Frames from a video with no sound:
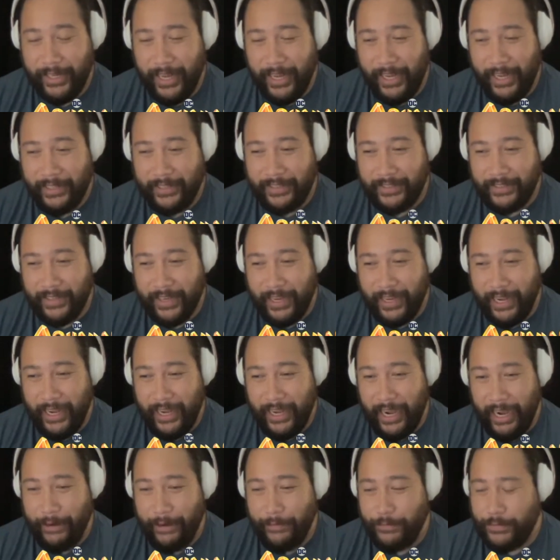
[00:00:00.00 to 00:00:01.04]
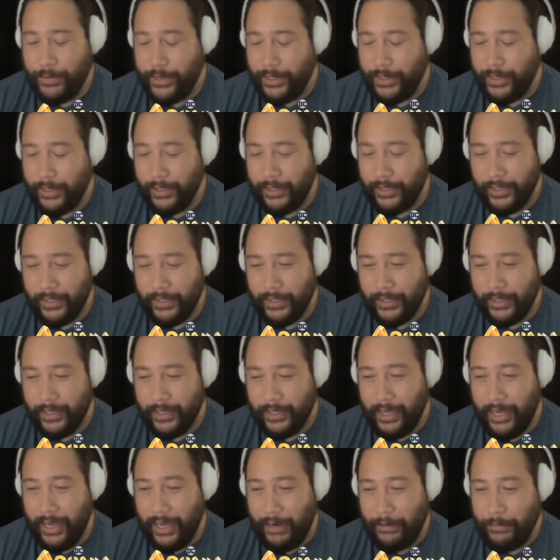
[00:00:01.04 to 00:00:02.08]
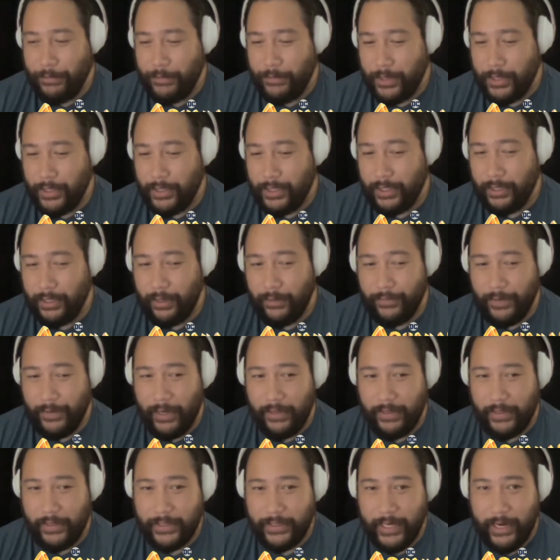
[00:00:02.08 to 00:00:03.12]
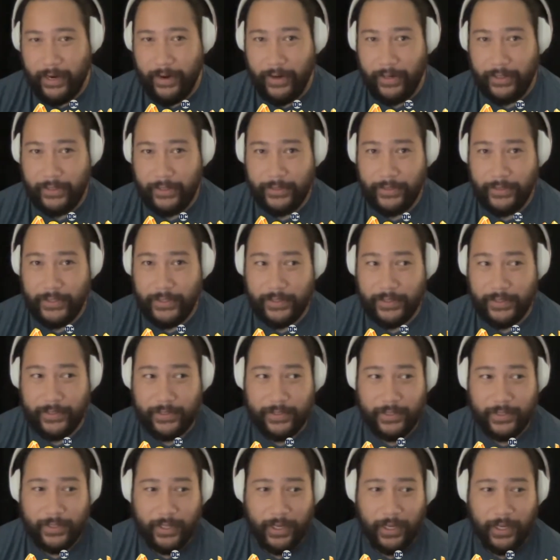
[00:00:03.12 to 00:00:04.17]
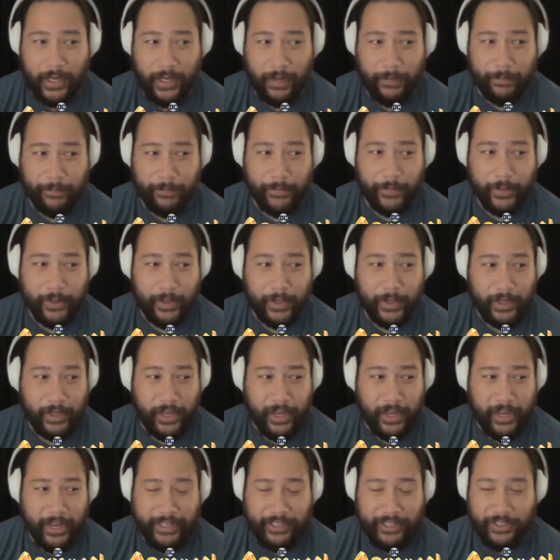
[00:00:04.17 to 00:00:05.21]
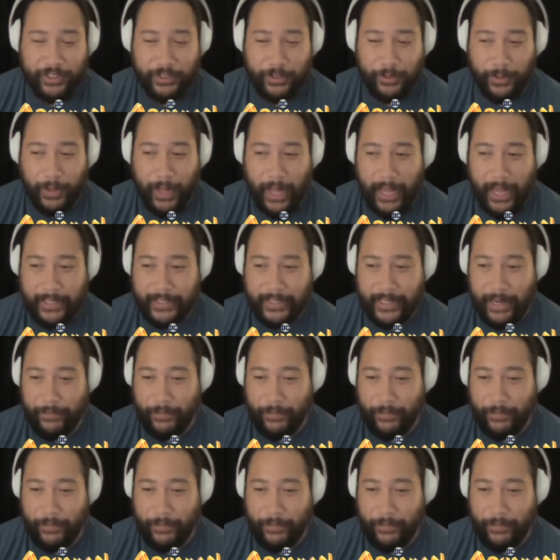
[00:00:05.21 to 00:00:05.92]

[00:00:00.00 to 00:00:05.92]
it, it's uh, i really i really love how this character is um he still has